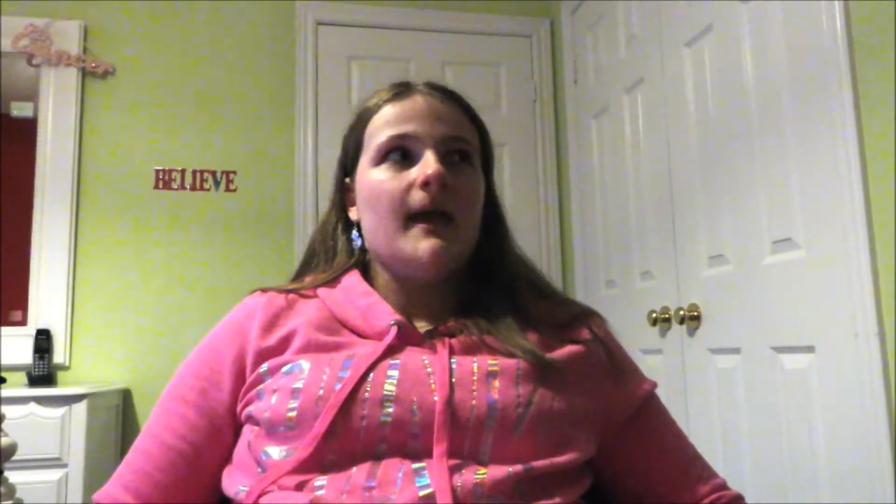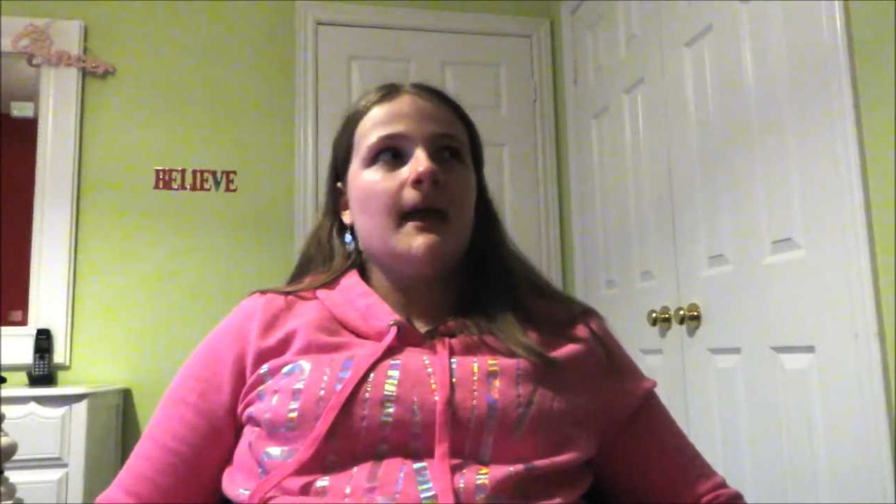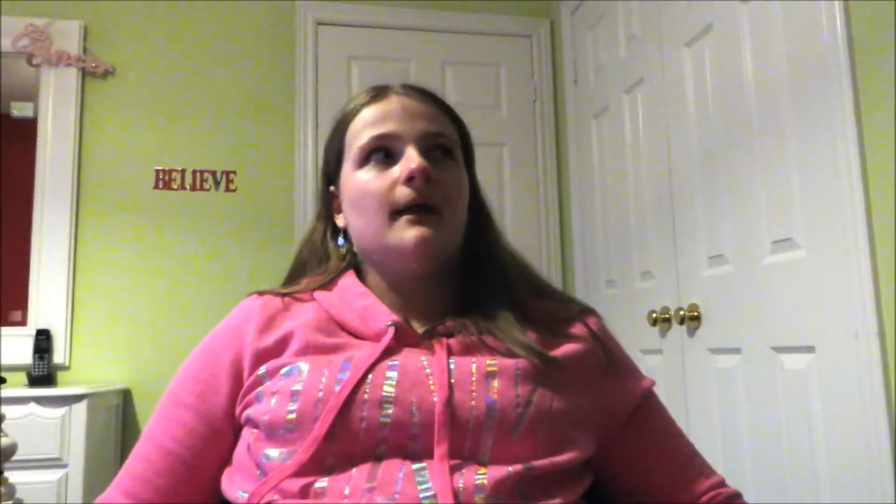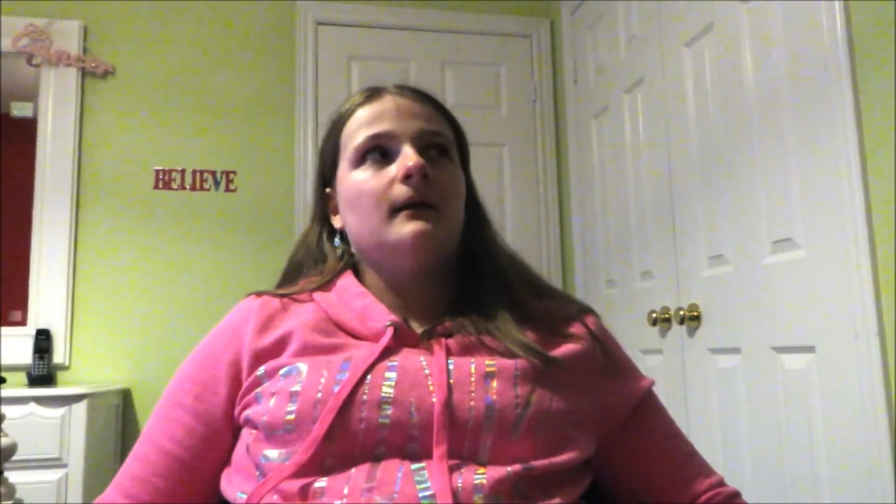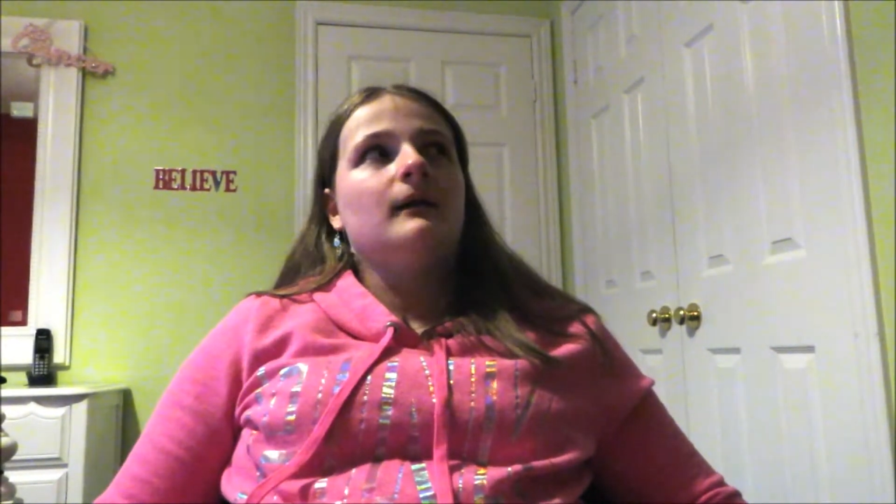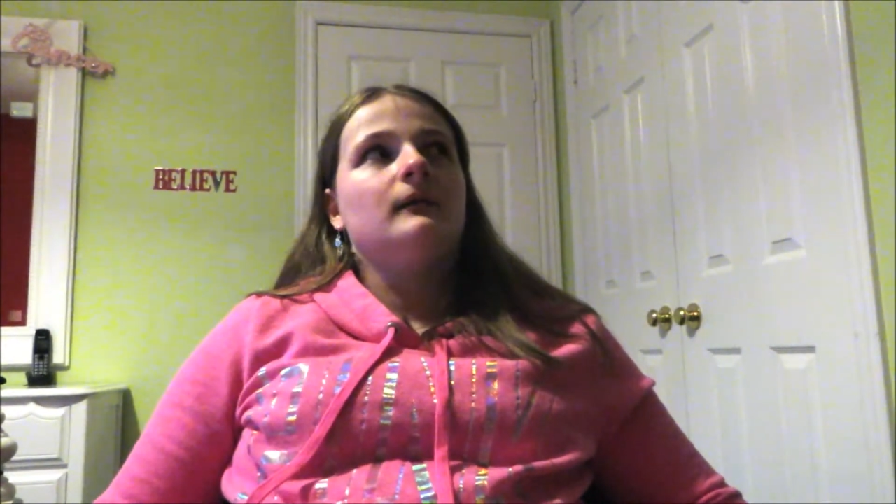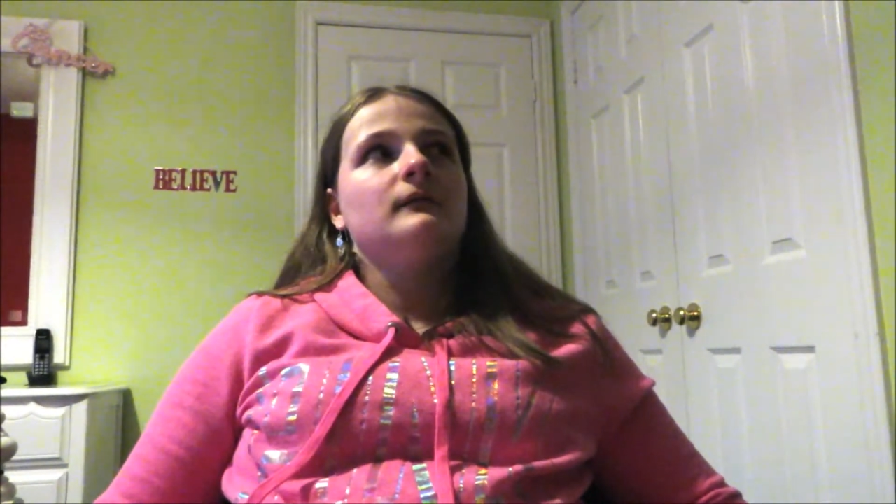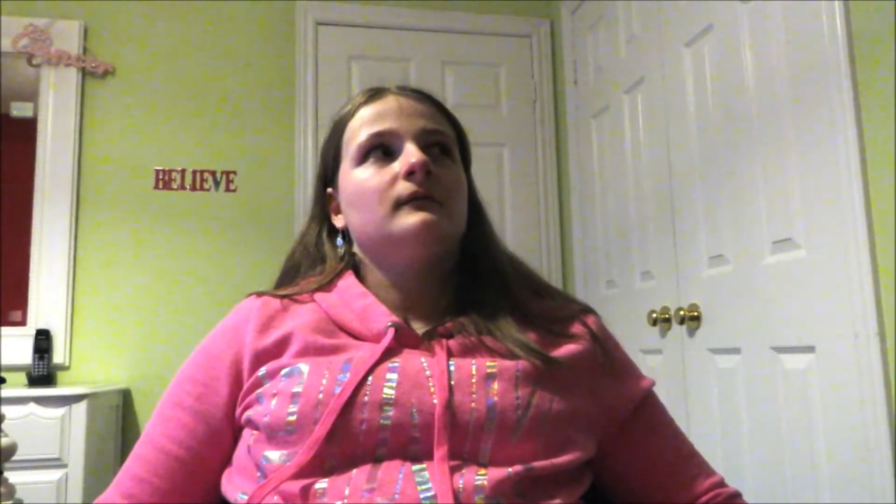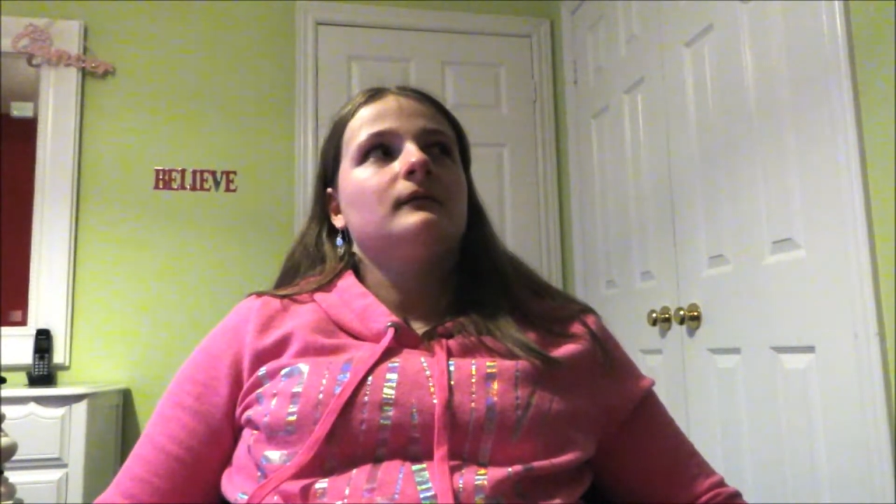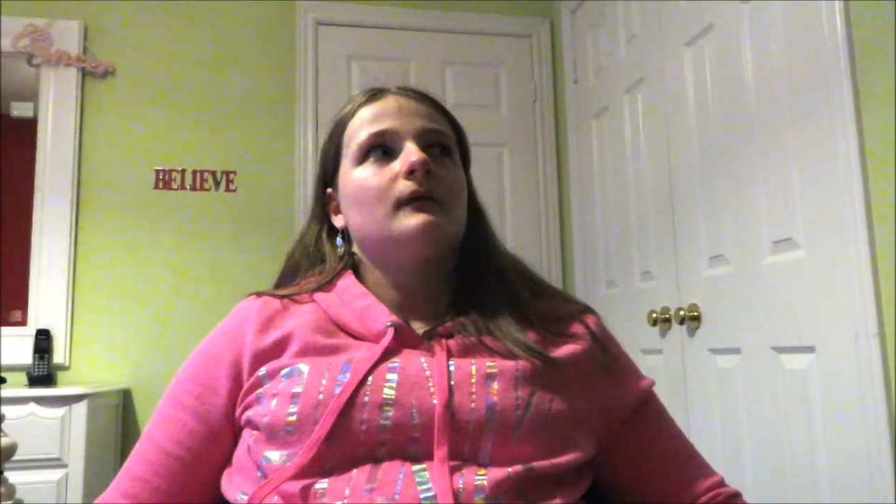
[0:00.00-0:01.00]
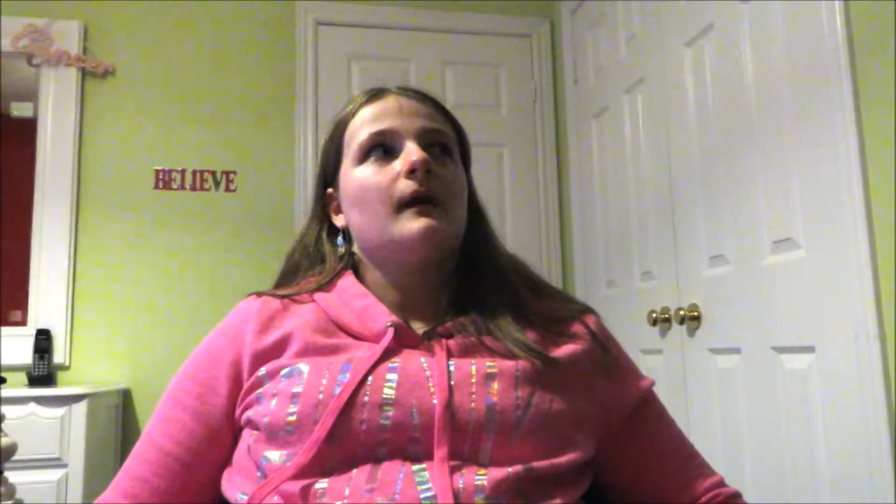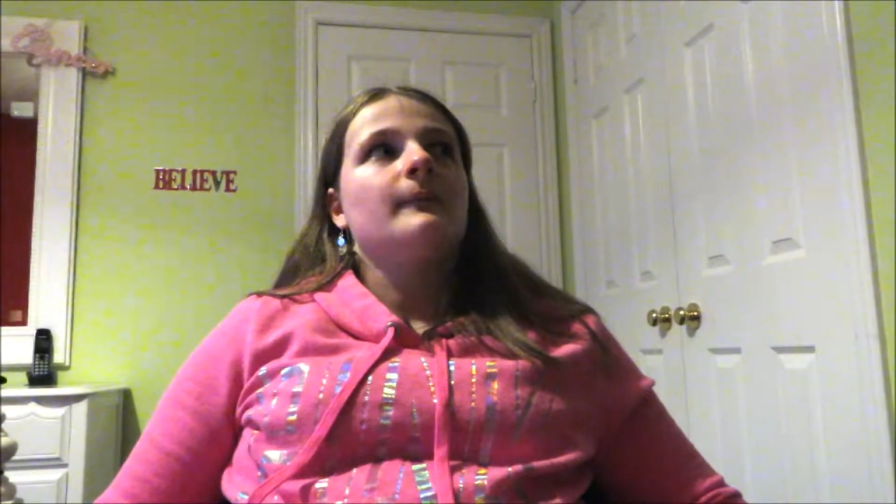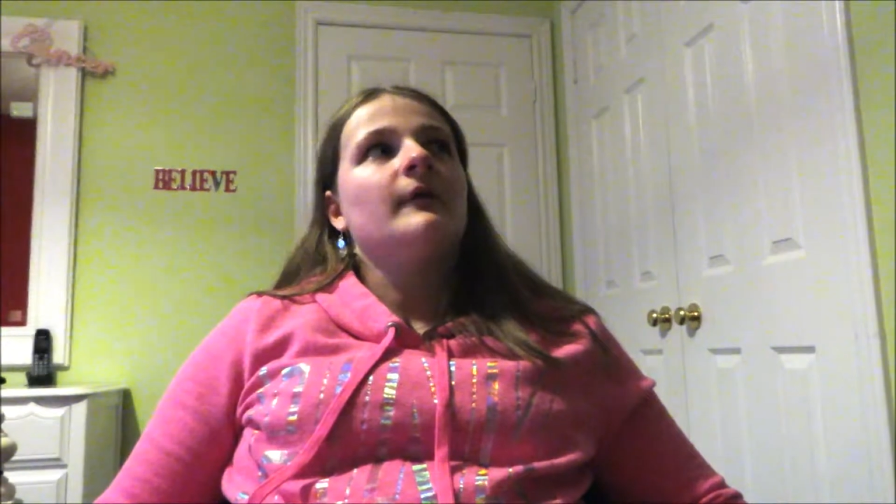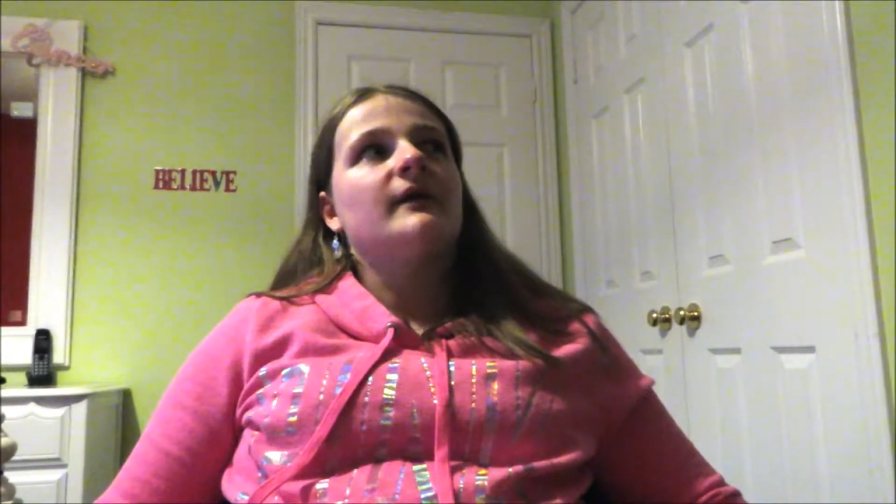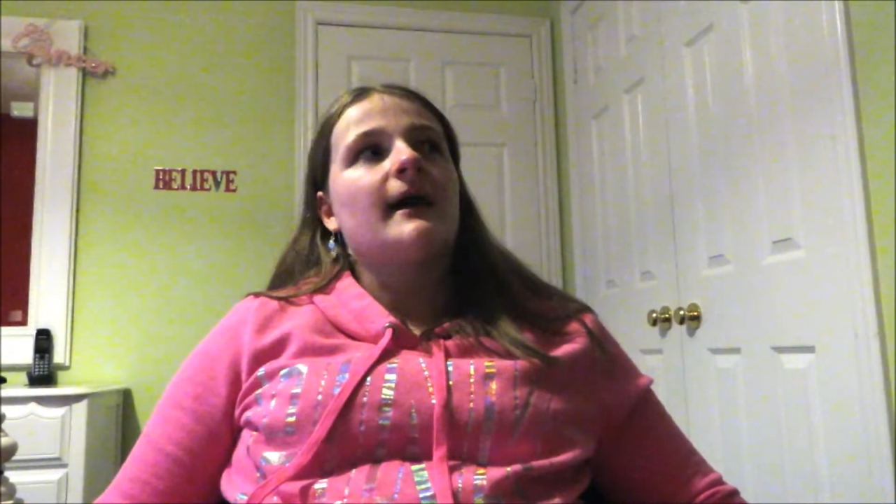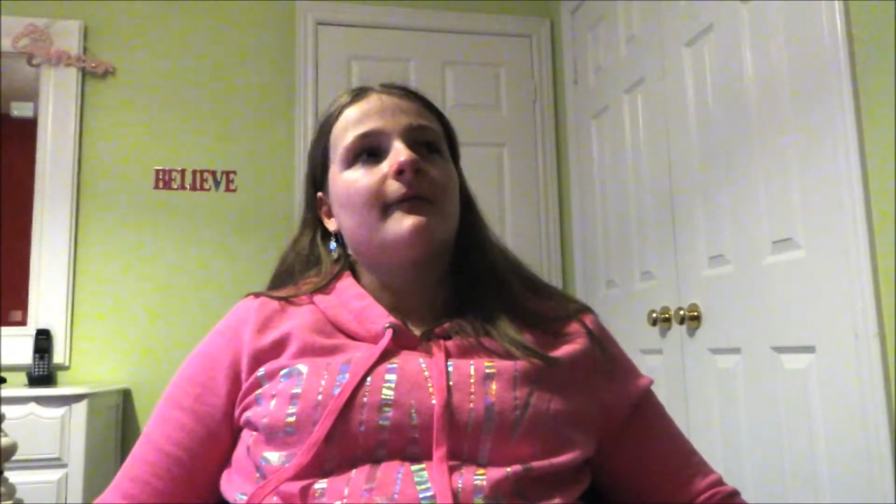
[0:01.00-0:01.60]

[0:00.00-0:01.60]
and I'm gonna